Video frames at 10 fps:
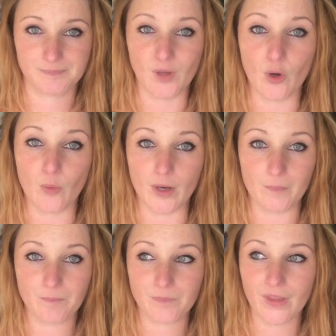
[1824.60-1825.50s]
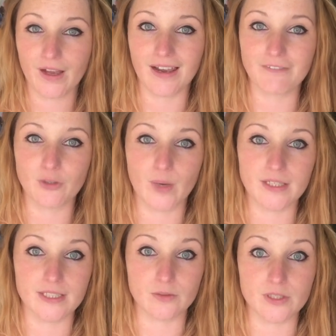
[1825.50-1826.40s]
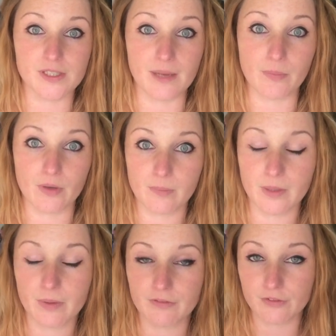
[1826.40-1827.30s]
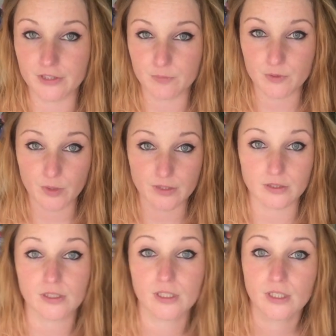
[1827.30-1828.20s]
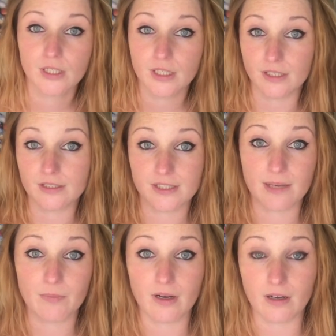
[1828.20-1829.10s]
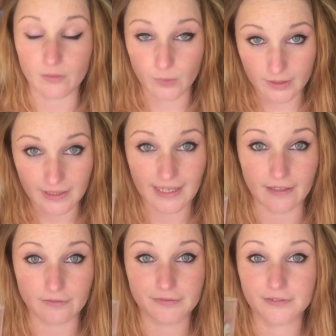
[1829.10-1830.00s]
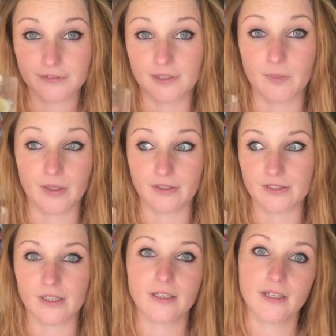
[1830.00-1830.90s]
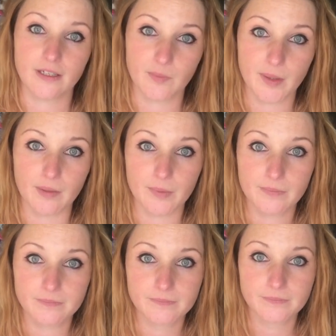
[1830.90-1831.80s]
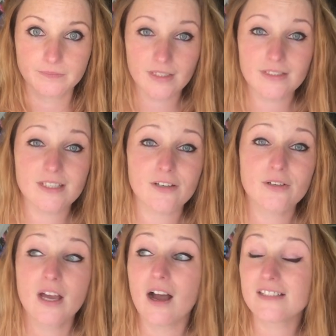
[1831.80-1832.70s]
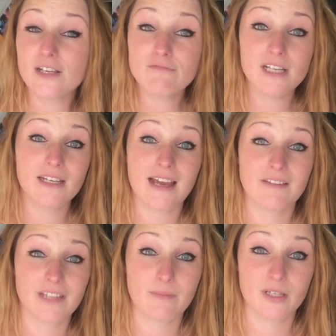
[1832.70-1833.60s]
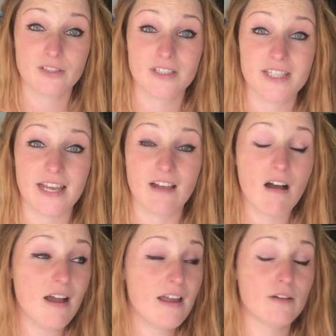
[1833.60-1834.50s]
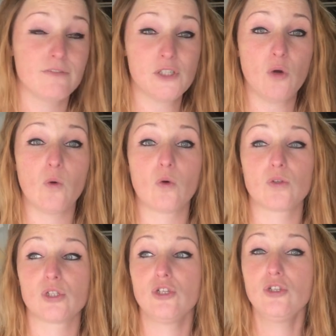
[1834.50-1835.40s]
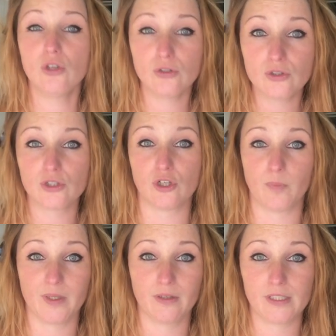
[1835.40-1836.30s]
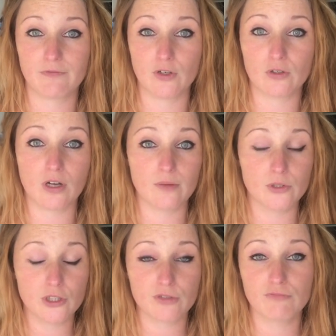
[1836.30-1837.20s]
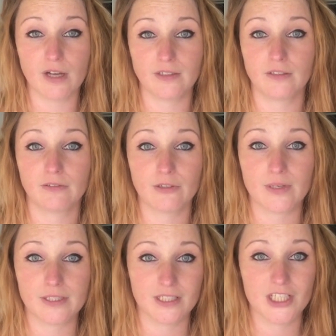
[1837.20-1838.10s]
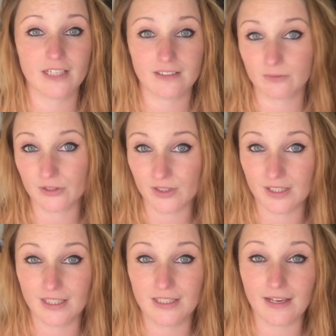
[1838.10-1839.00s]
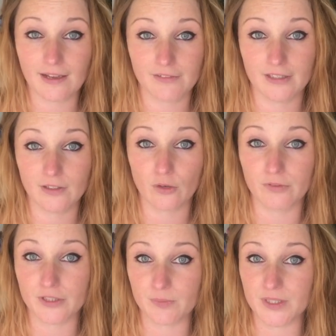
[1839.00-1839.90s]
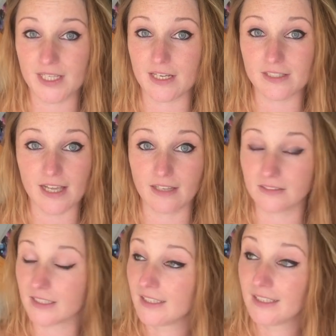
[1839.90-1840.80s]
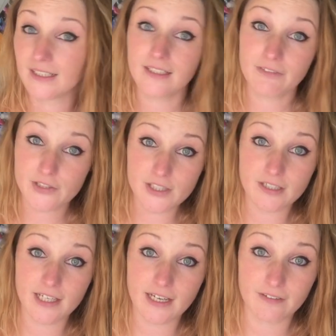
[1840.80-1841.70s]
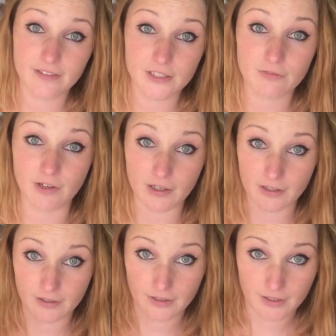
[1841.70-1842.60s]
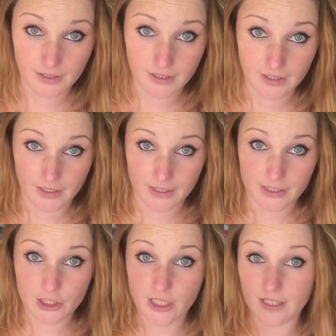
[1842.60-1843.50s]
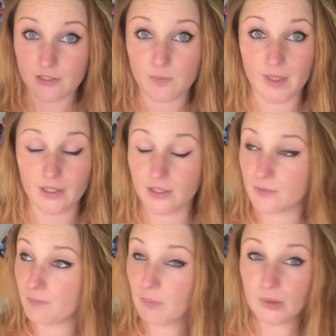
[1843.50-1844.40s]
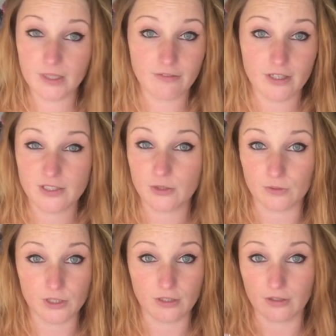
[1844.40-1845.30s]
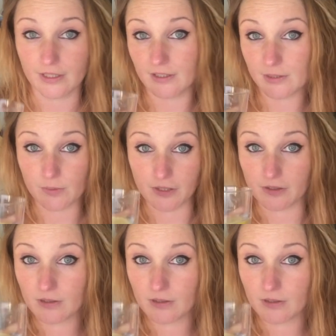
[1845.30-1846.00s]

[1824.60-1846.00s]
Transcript: oh well, I'll have to wait till December. It'll be a bit of a Christmas present. In December, I will have a pint of cider in a pub. So I don't really have that much to say. I have talked non-stop in this vlog. I was just running through it to check there wasn't any glaringly obvious mistakes. And if you stuck it out this far, cheers, because boy, have I talked a lot in this one.